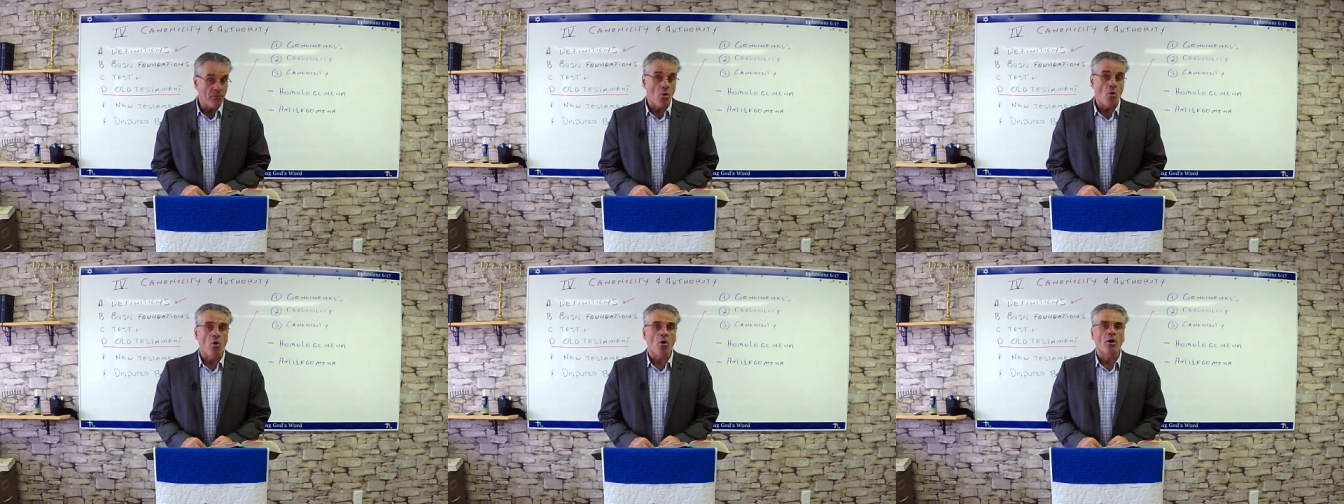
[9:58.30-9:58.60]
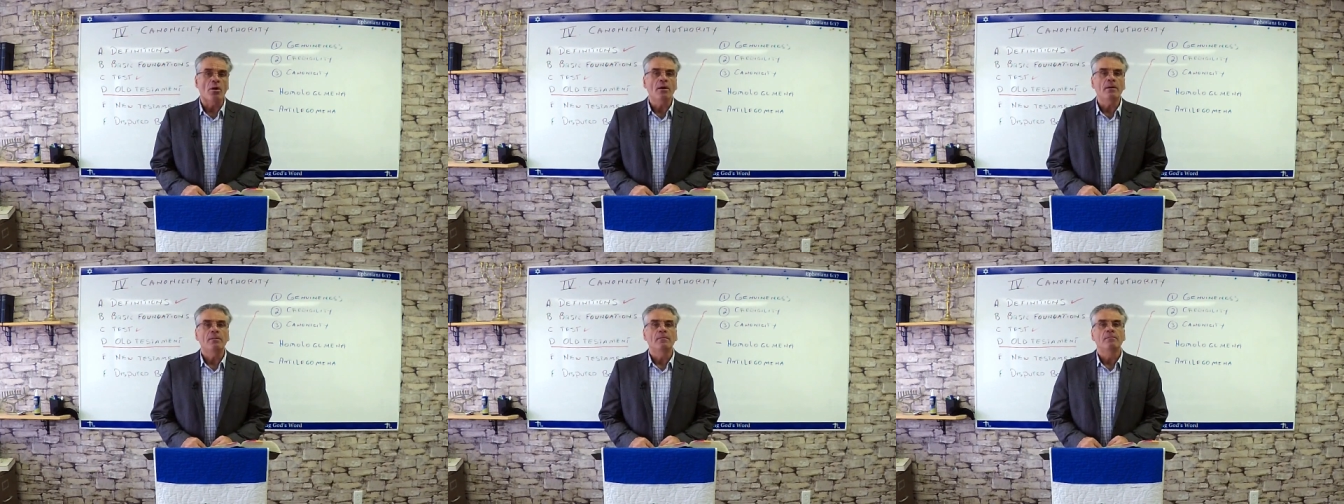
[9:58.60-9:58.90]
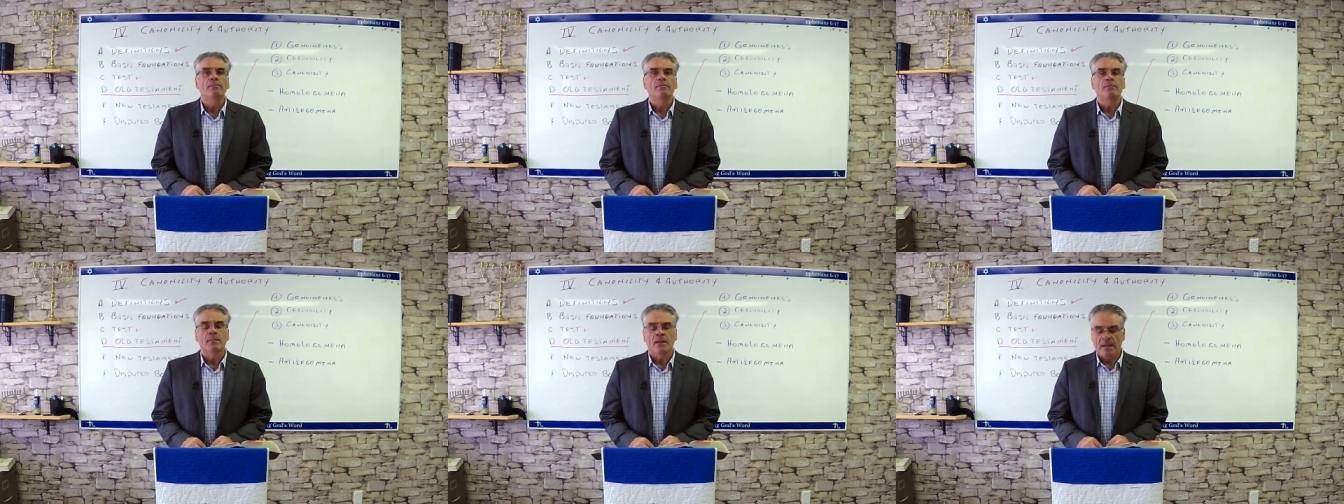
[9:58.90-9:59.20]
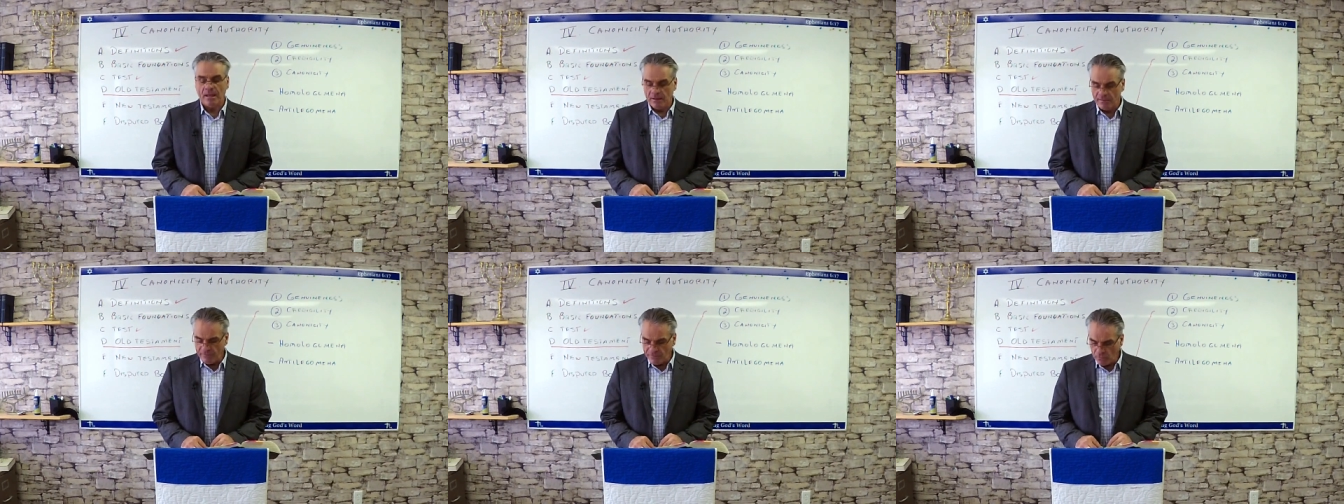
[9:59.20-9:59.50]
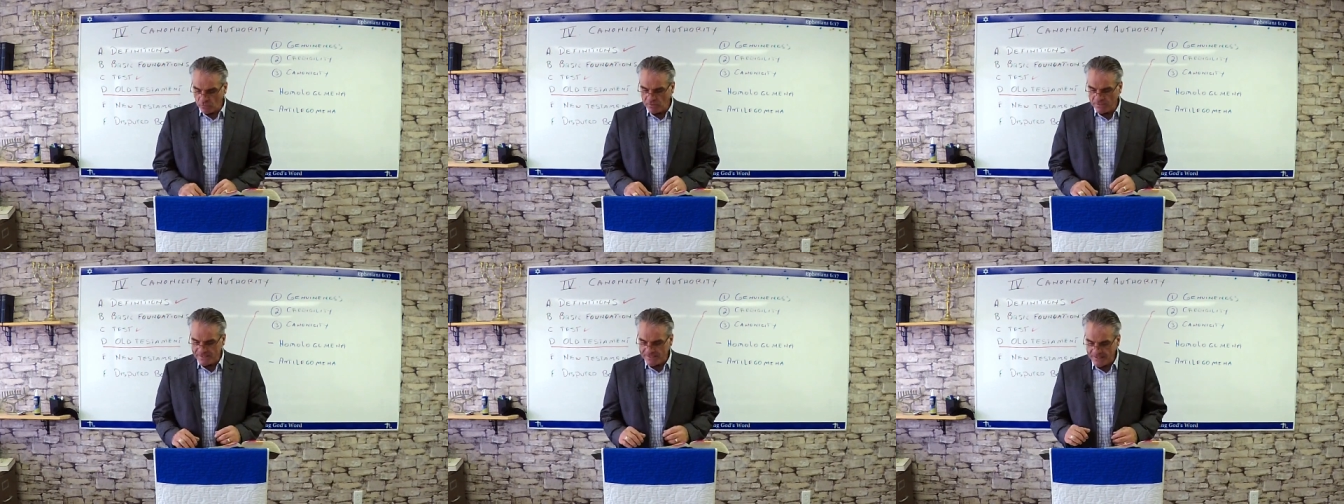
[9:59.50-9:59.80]
4 and
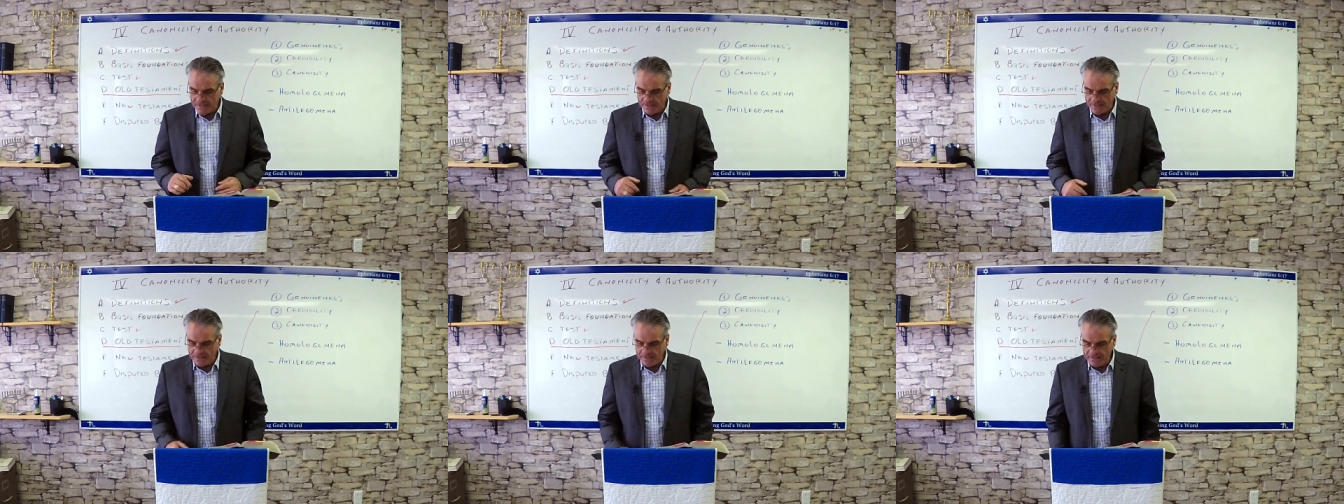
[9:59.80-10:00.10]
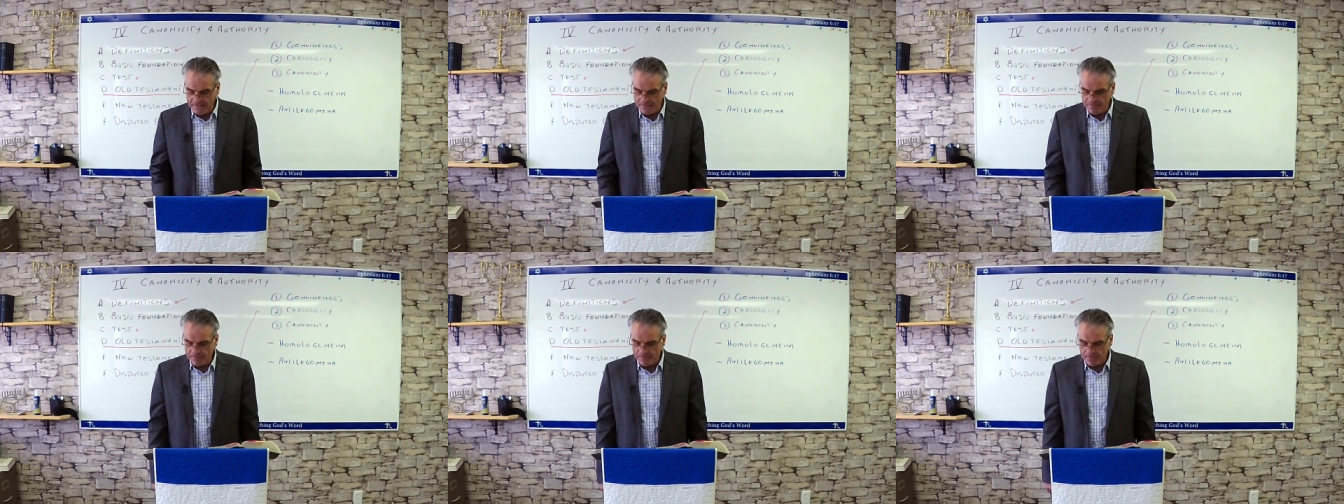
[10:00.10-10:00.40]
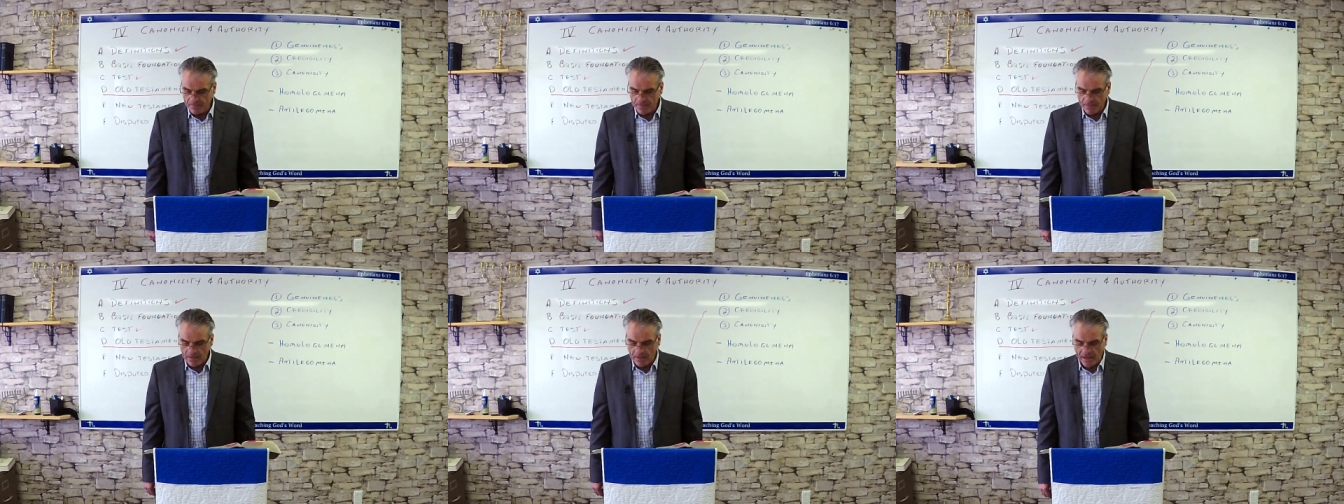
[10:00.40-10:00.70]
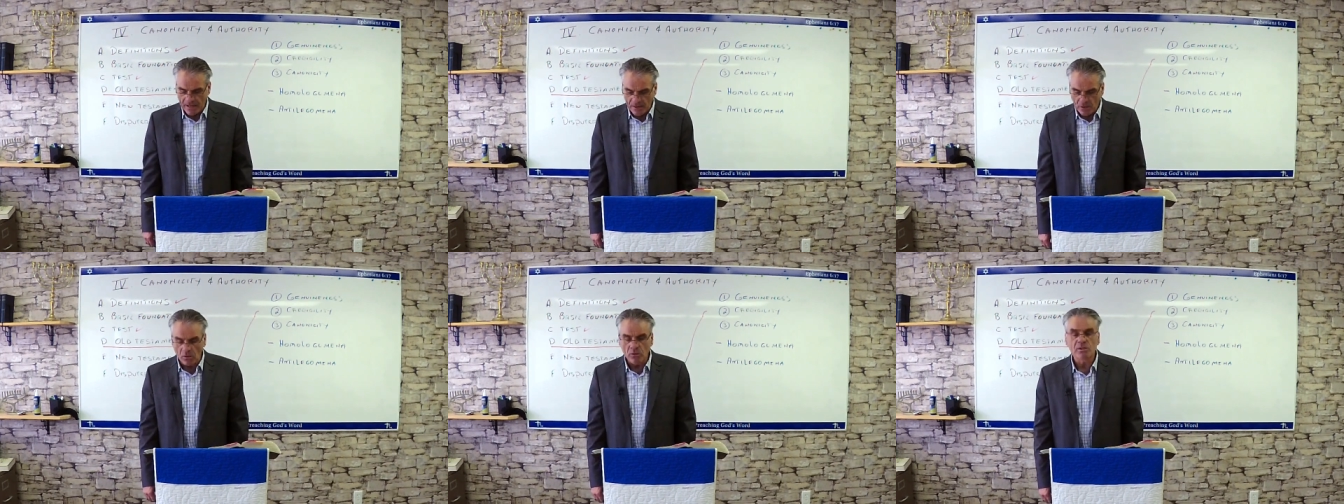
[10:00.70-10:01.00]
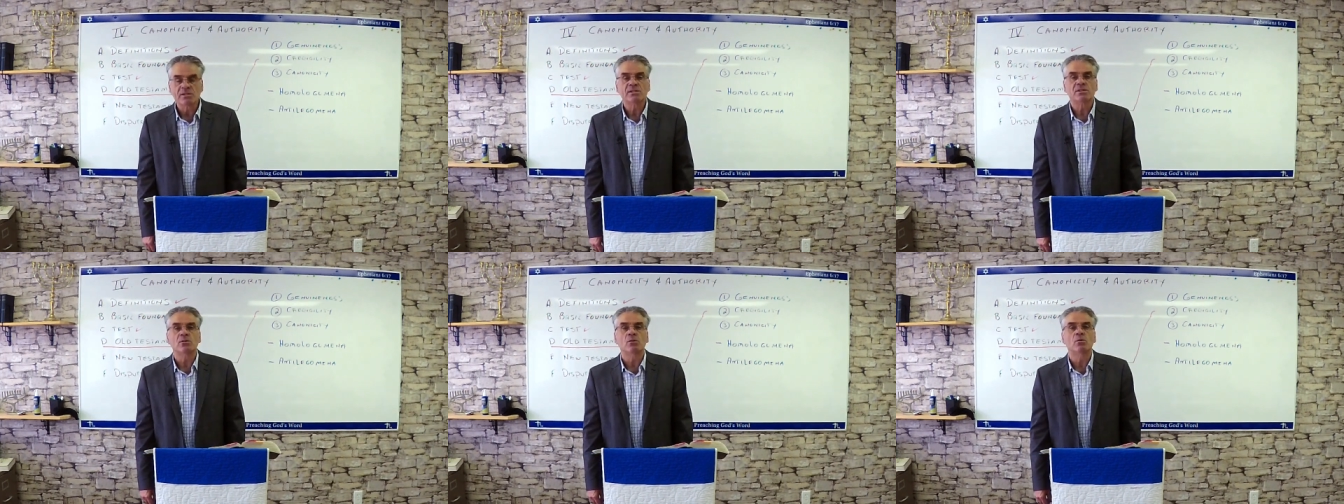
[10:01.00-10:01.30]
verse 9, and
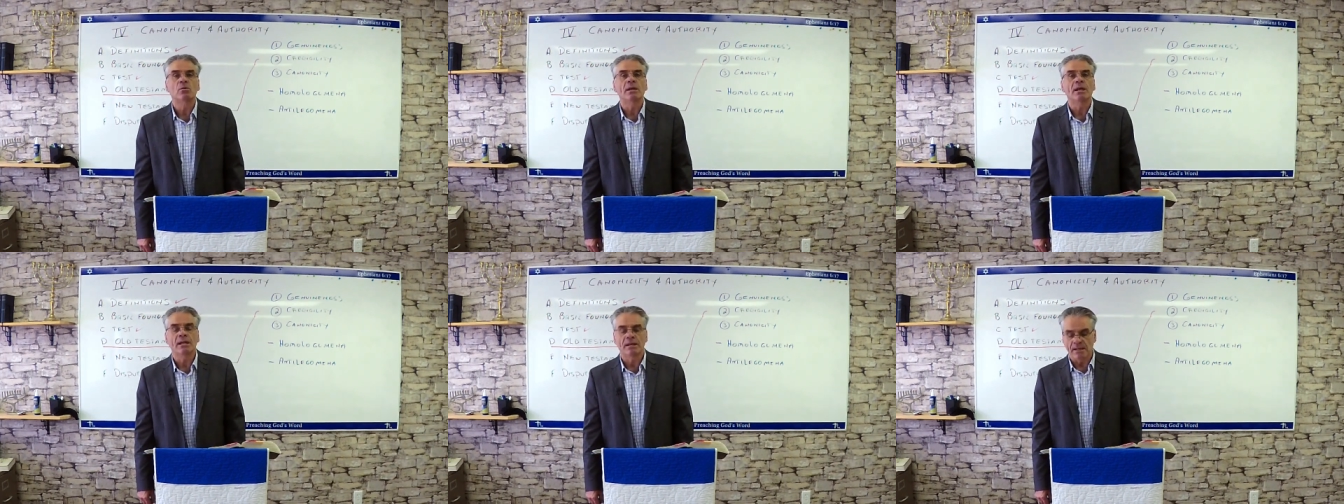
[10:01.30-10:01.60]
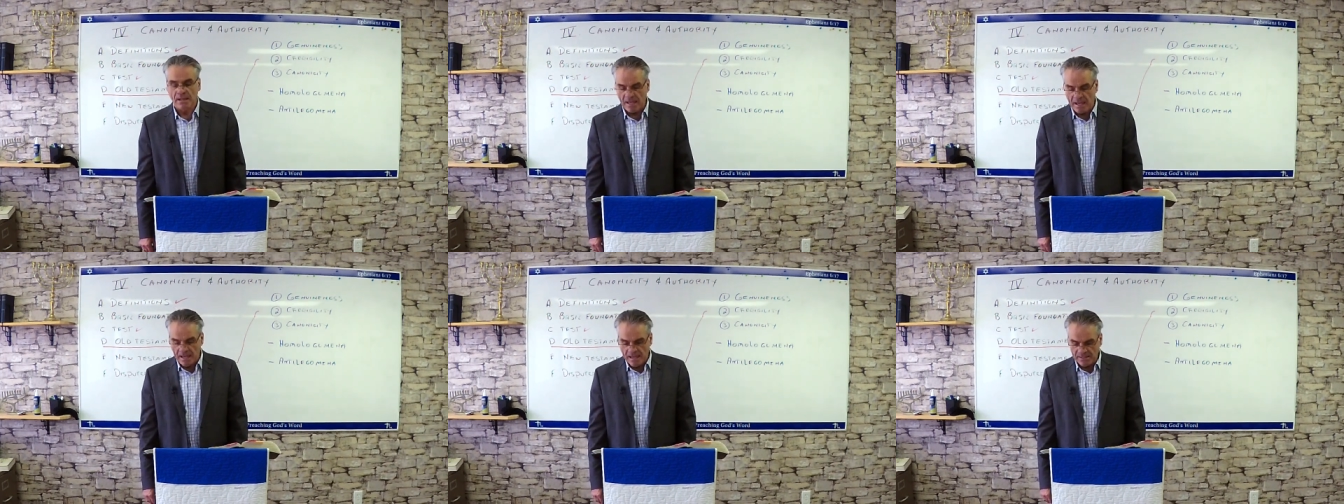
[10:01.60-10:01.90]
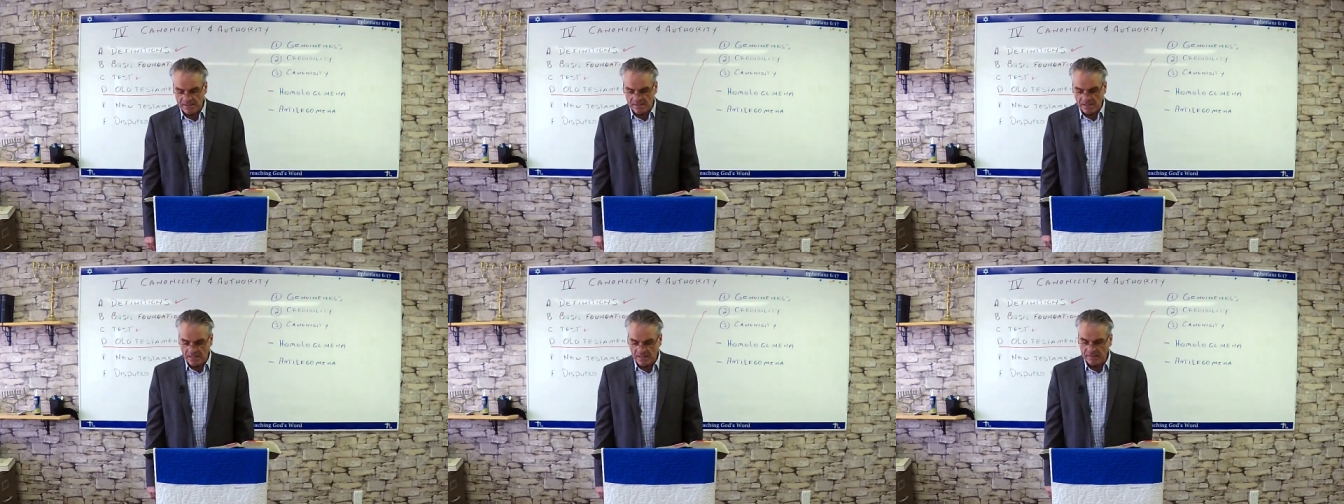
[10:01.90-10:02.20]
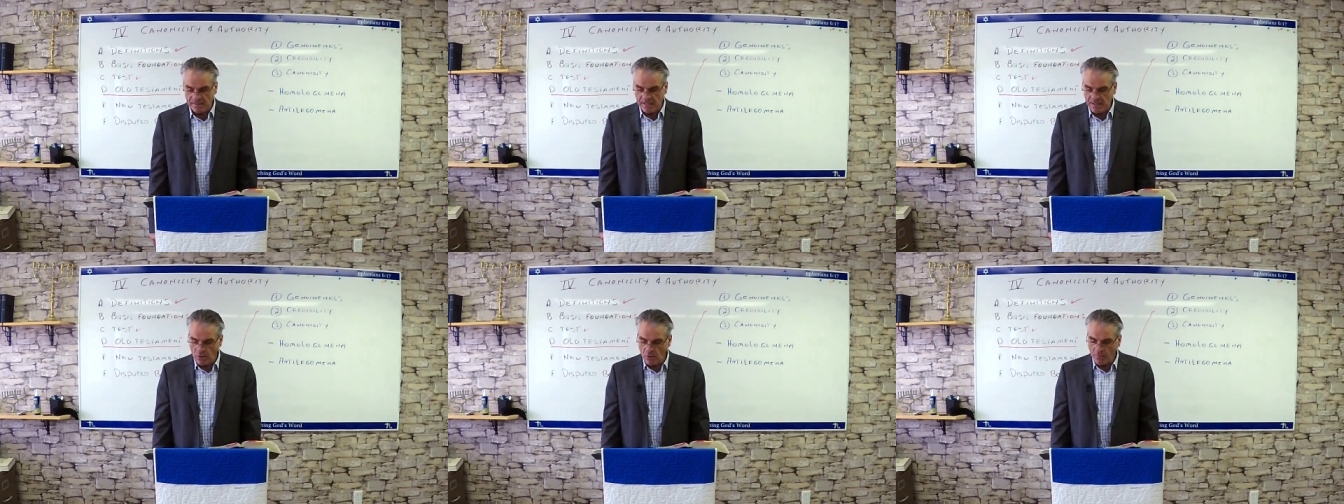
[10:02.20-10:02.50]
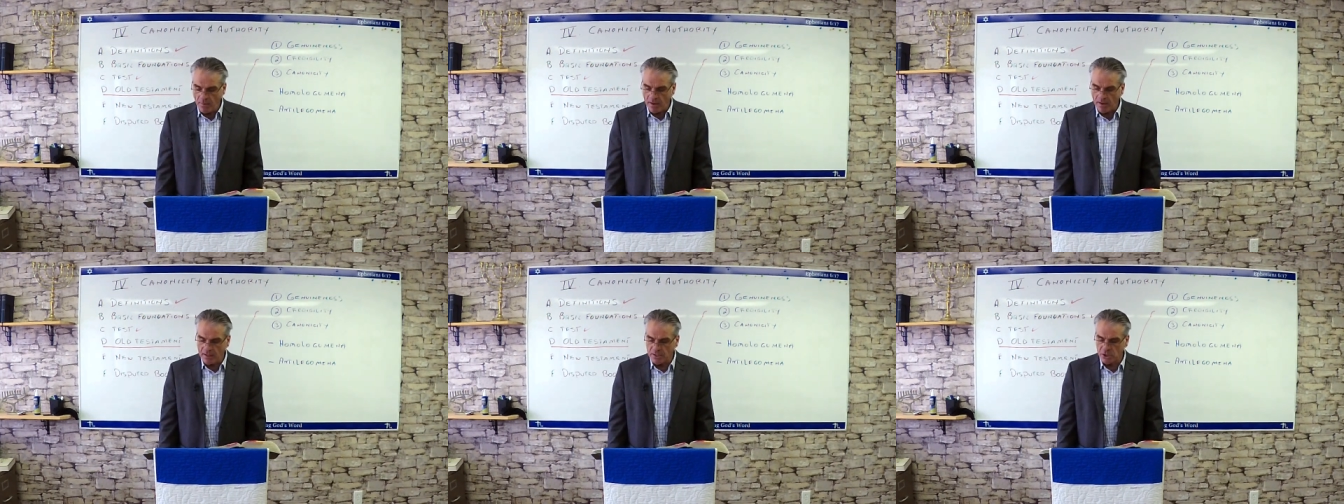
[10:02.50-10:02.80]
also in, in
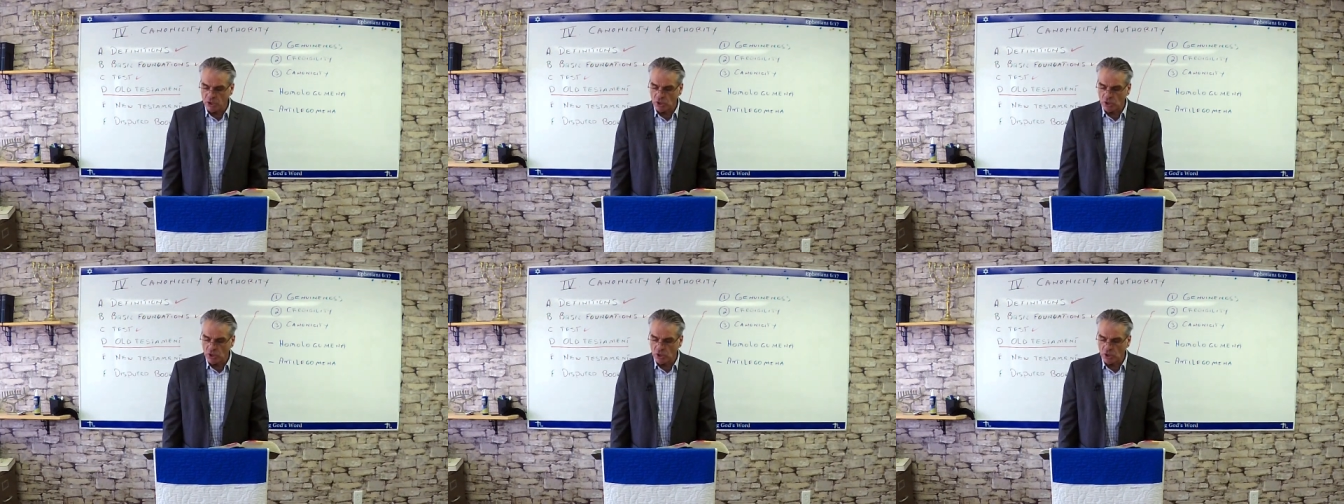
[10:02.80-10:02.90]
Nehemiah